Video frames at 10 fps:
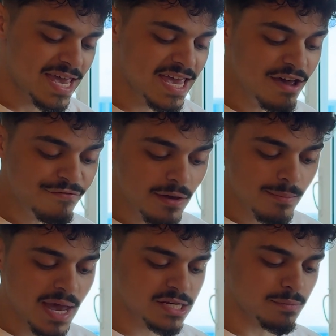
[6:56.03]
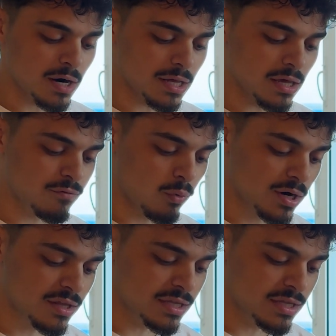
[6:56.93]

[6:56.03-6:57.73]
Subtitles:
if it makes money, if one of